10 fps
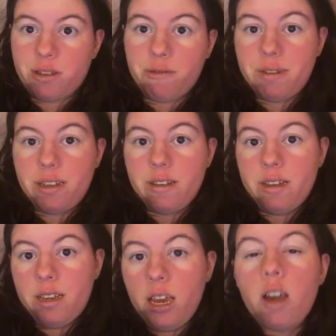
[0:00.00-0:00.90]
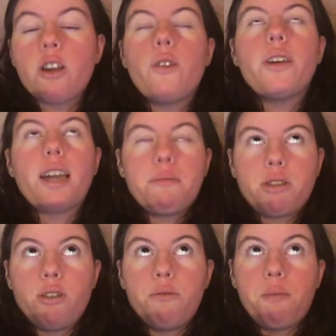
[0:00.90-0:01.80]
to go be going up
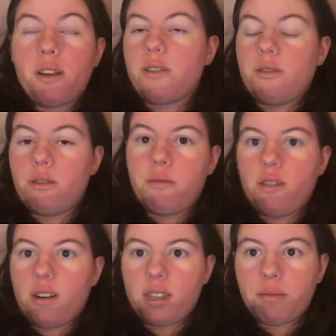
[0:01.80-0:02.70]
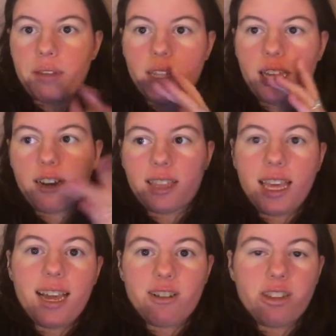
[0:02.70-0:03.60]
to Barnes & Noble a little bit later.
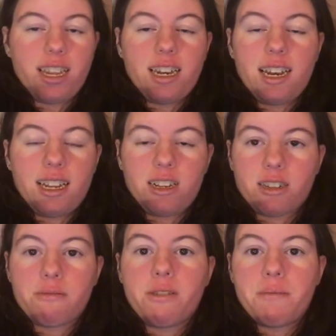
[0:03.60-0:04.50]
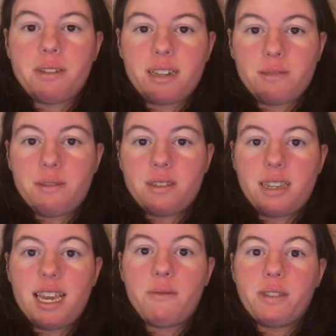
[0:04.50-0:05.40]
They actually had an eye doctor appointment as well
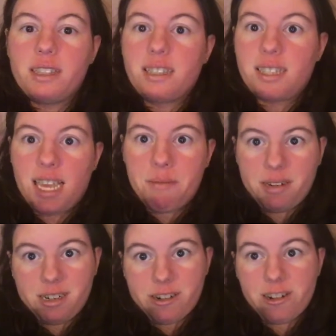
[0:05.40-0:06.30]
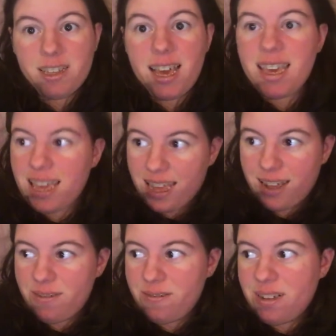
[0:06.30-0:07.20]
today with the same eye doctor as I
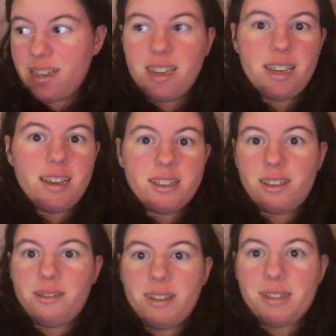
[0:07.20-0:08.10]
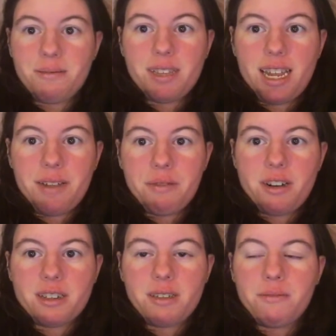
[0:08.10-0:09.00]
have. So that's really
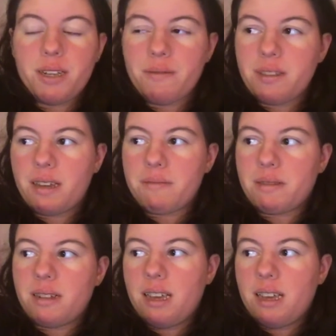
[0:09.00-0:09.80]
ironic. So I'm waiting for them